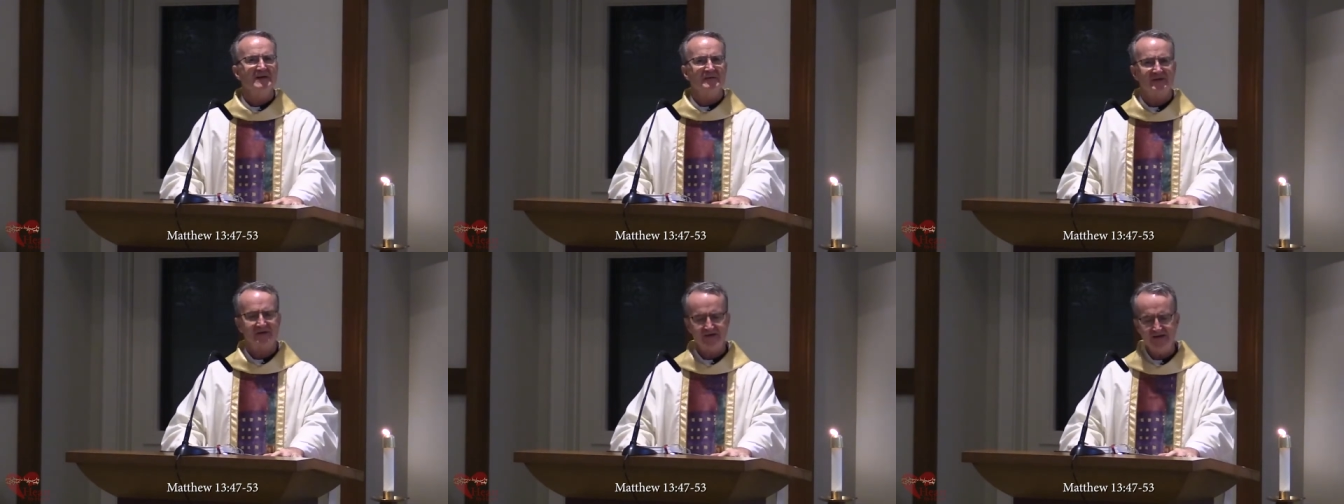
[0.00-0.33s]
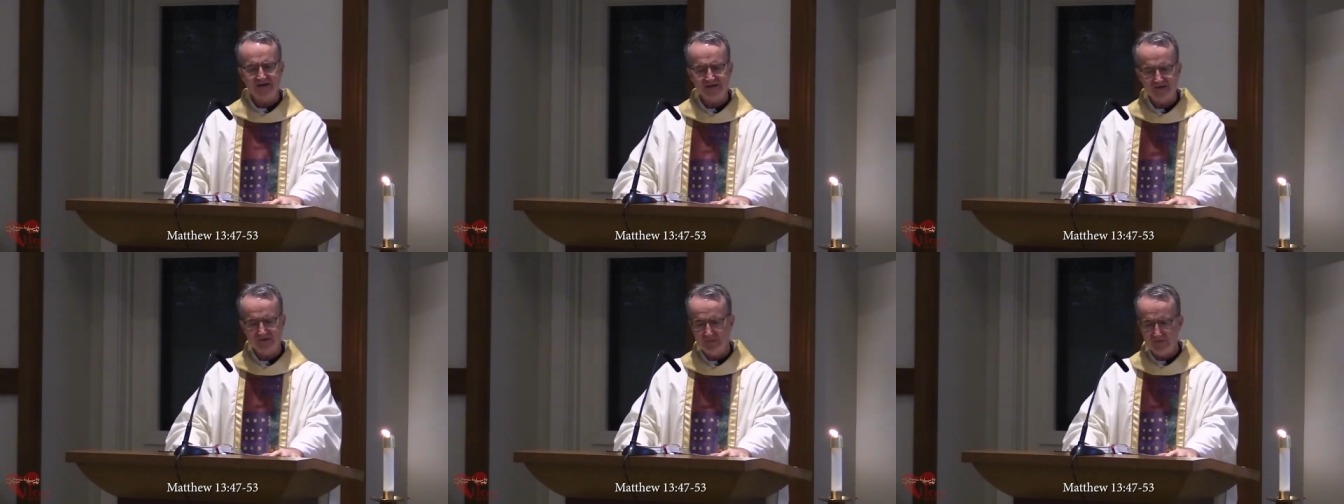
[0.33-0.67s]
"The
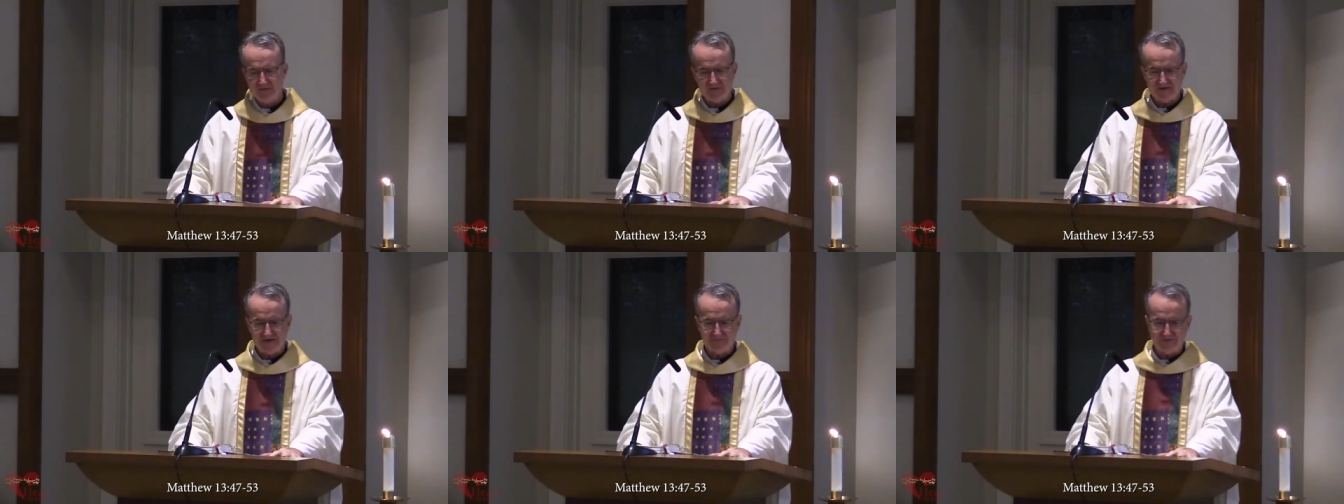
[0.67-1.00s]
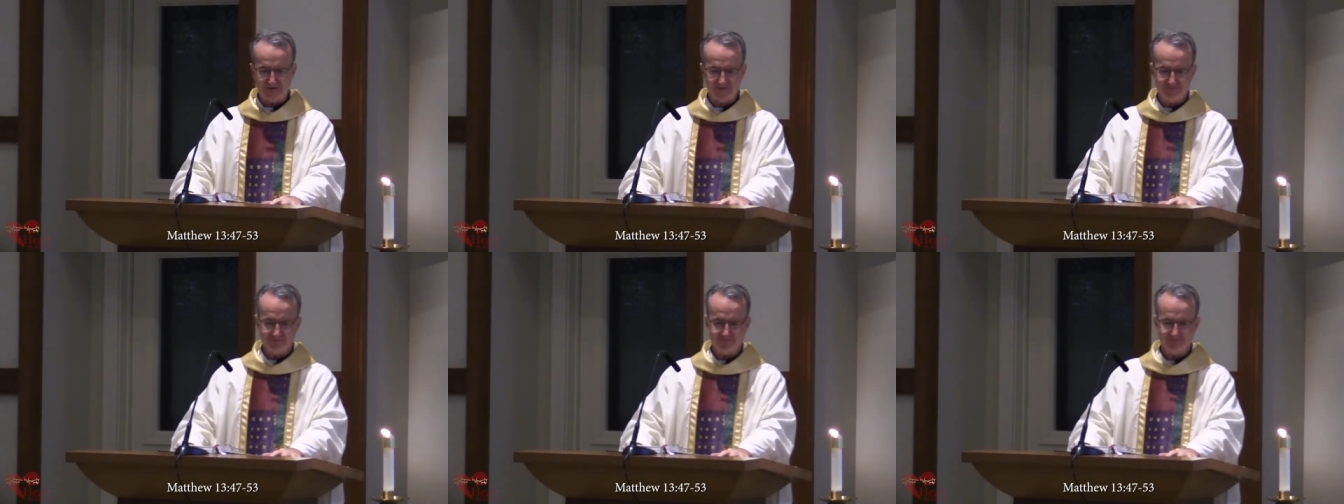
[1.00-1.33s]
kingdom of
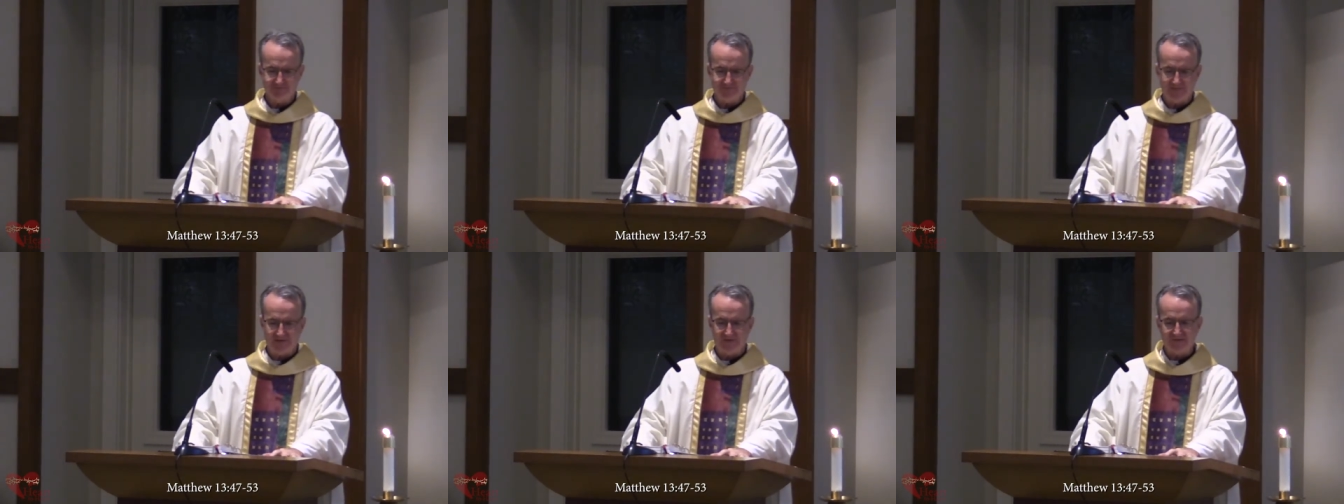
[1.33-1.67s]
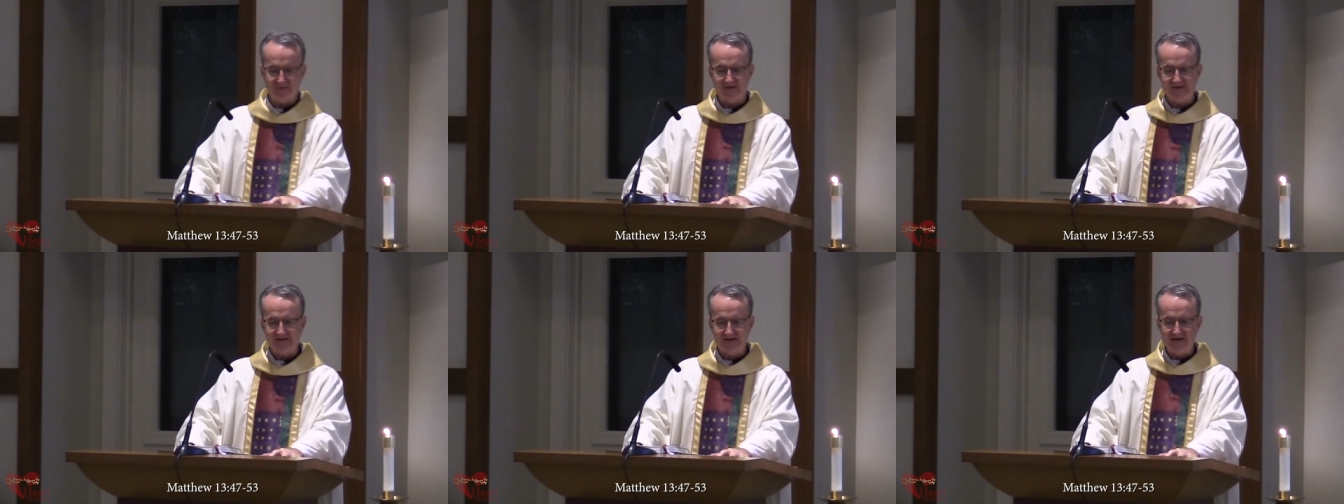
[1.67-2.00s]
heaven is
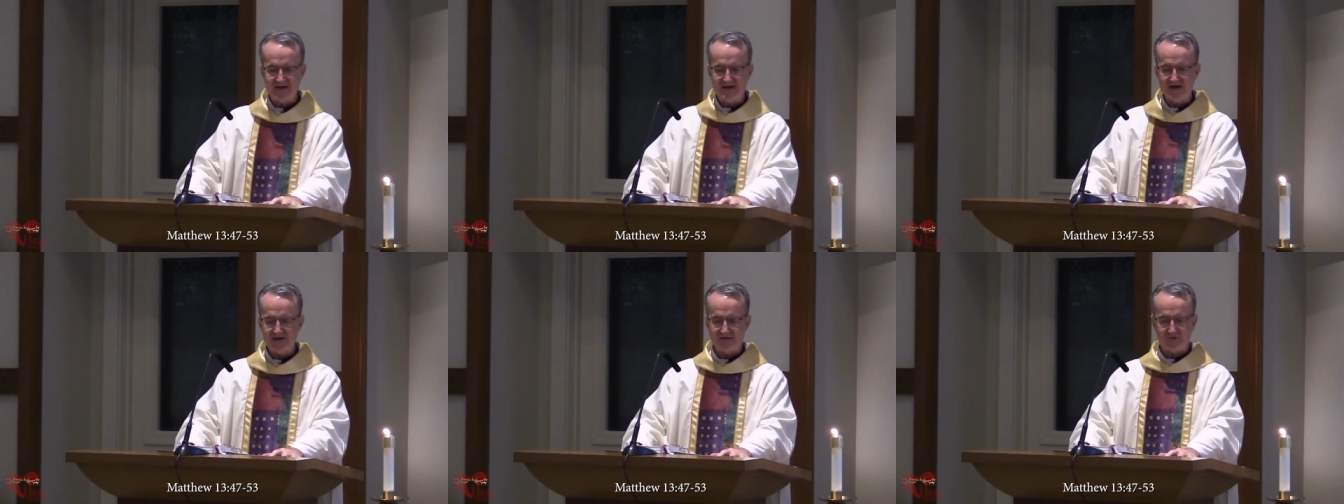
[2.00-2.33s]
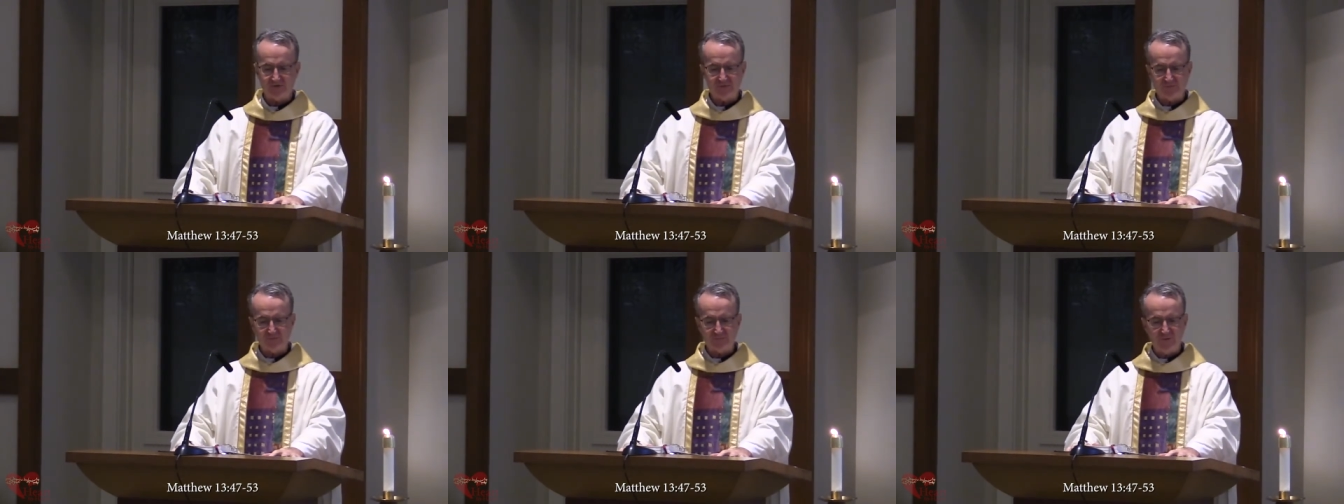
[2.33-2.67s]
like a
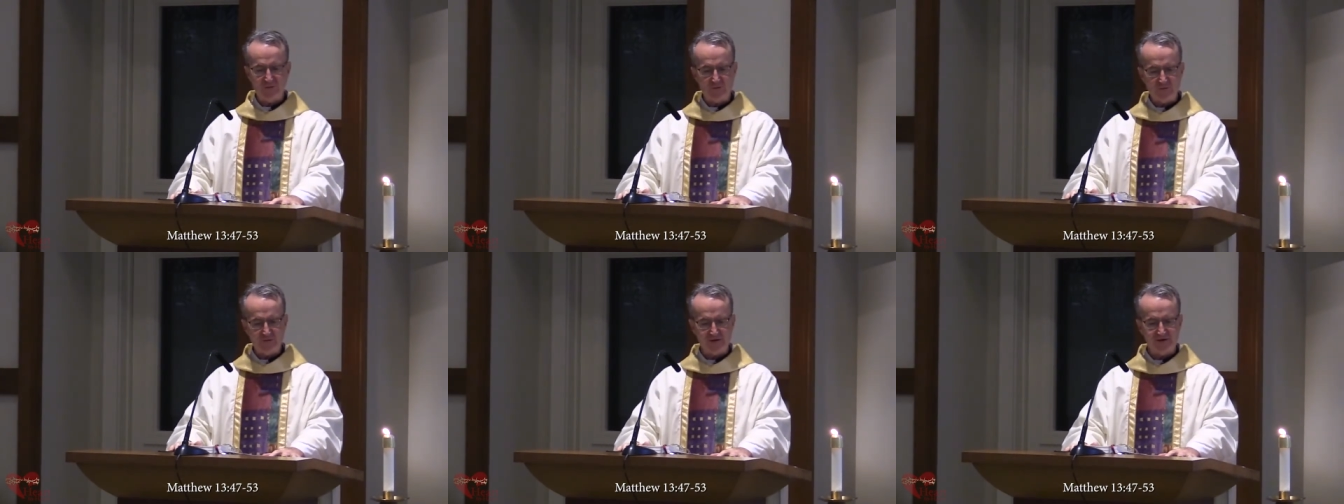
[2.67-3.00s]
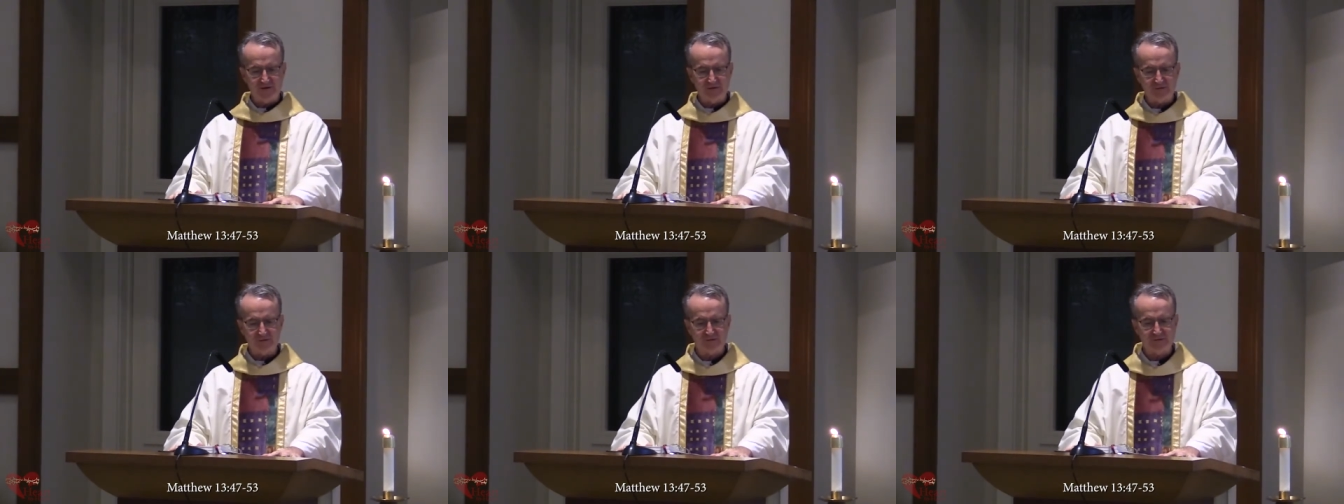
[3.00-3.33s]
net thrown
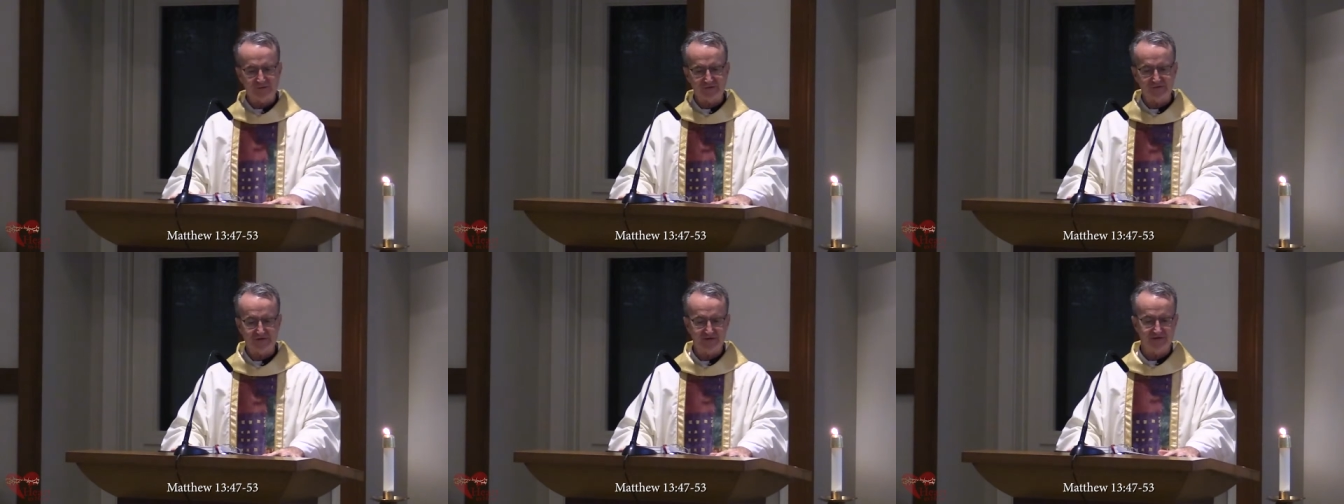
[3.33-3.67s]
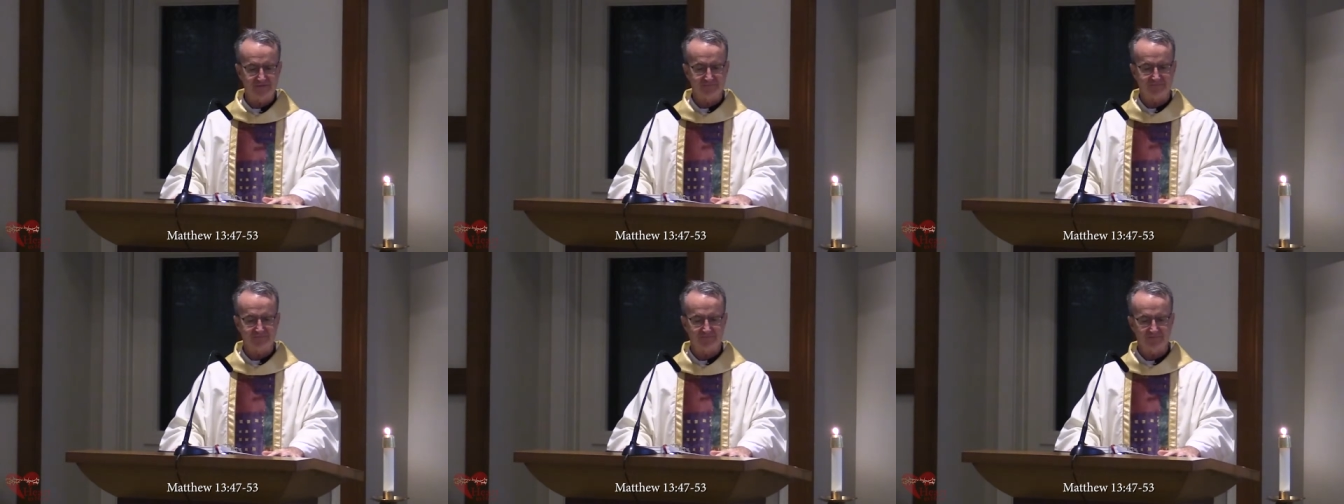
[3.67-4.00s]
into the sea,